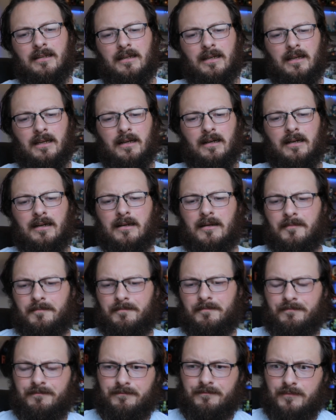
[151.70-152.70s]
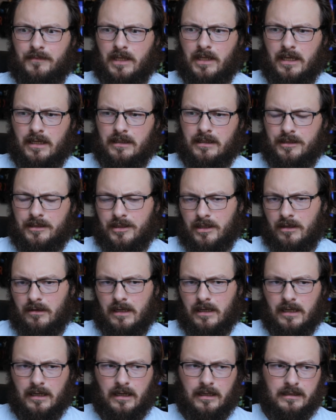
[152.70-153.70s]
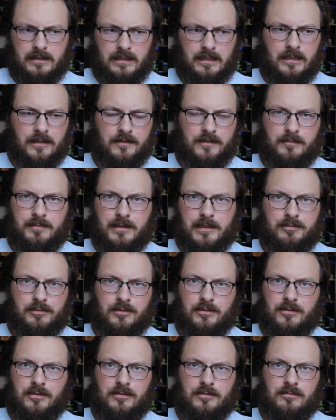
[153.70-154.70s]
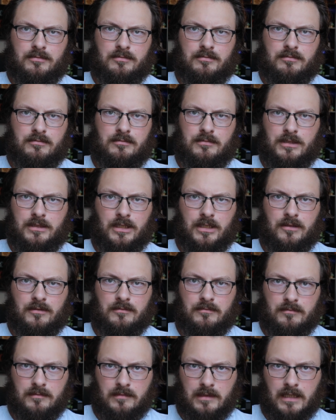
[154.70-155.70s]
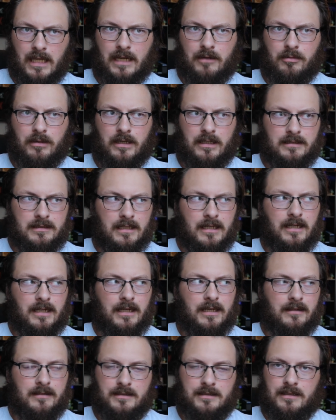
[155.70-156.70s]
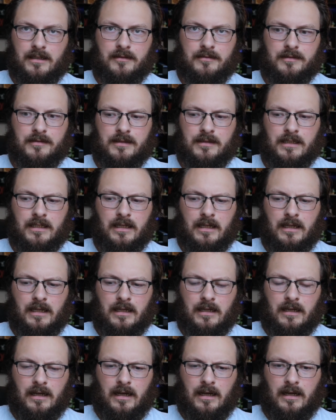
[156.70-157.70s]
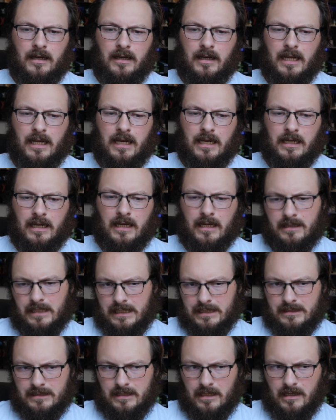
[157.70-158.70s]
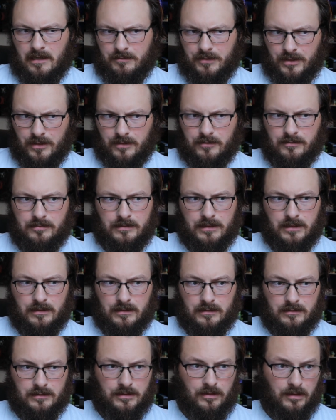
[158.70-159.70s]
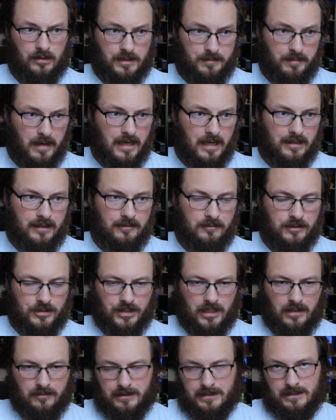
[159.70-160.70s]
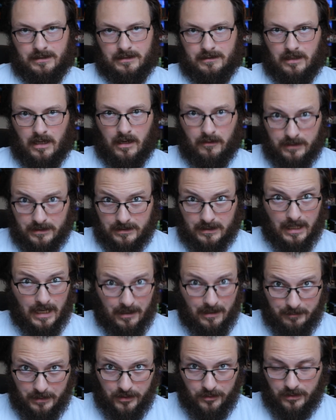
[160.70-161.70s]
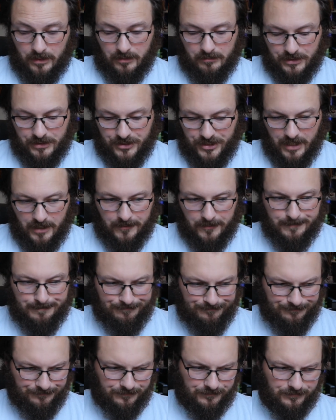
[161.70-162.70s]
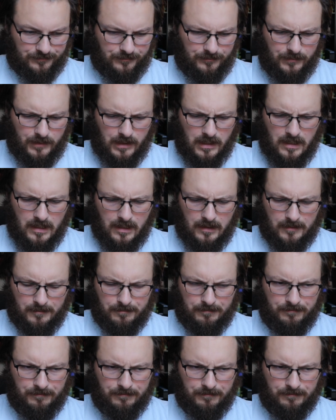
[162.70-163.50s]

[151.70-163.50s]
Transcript: Um, and you know, I, I, get to hear from people who you know like what I say and stuff. Uh, and I think it's time, you know, to start expanding, which obviously, obviously I have been doing on my channel. Um,